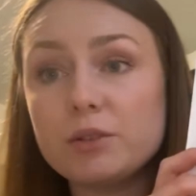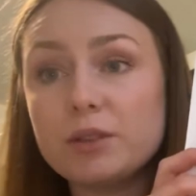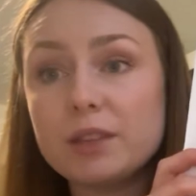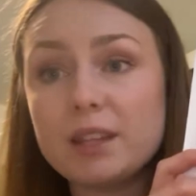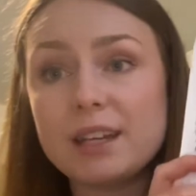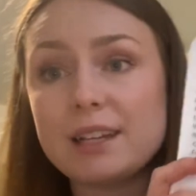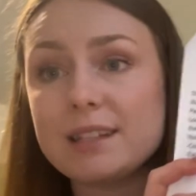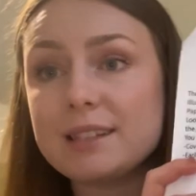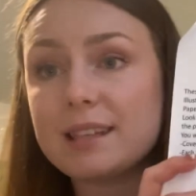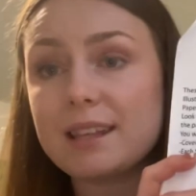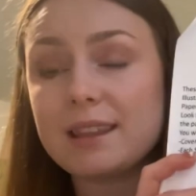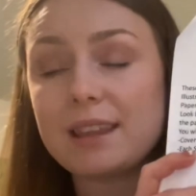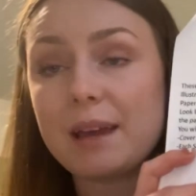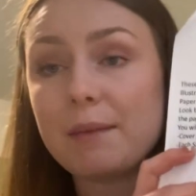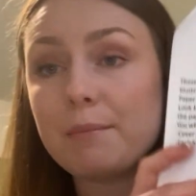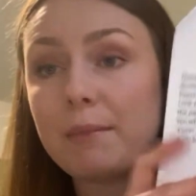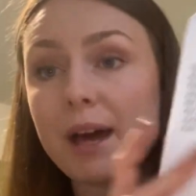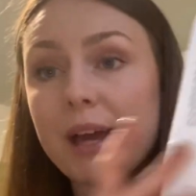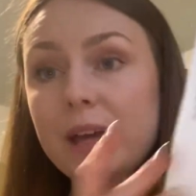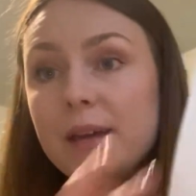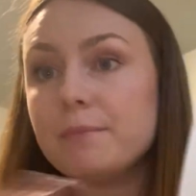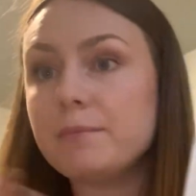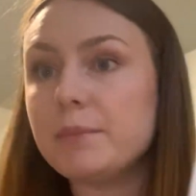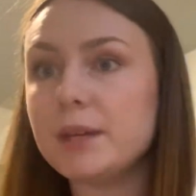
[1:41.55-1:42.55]
things that they
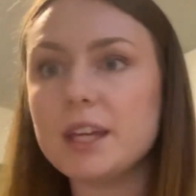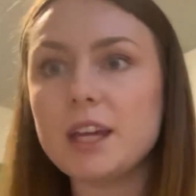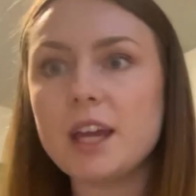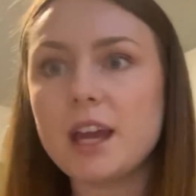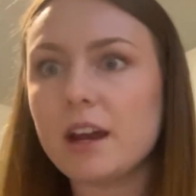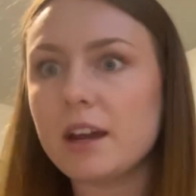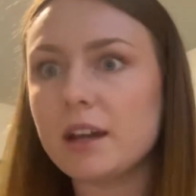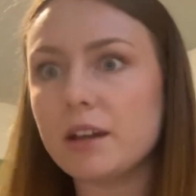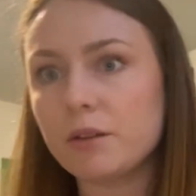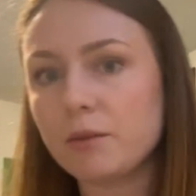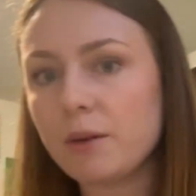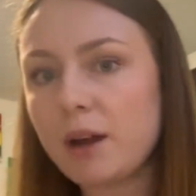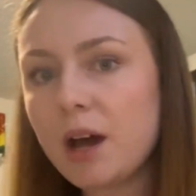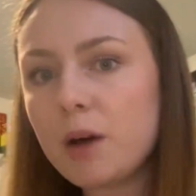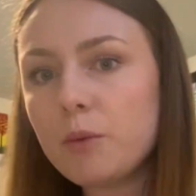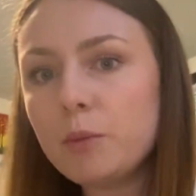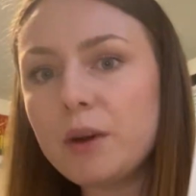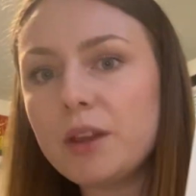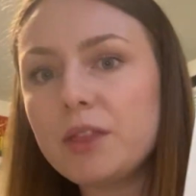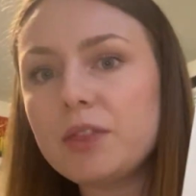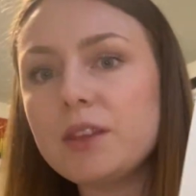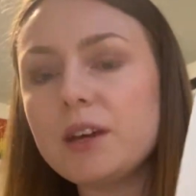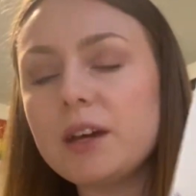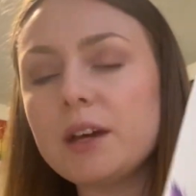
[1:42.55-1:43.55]
might be carrying around
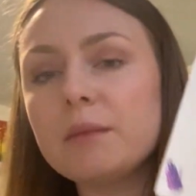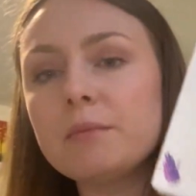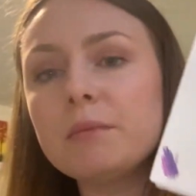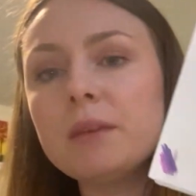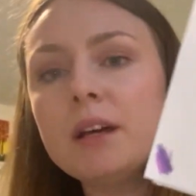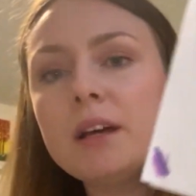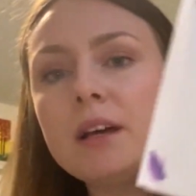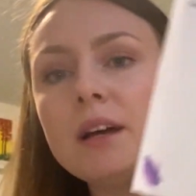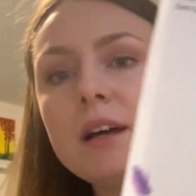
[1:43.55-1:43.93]
with them,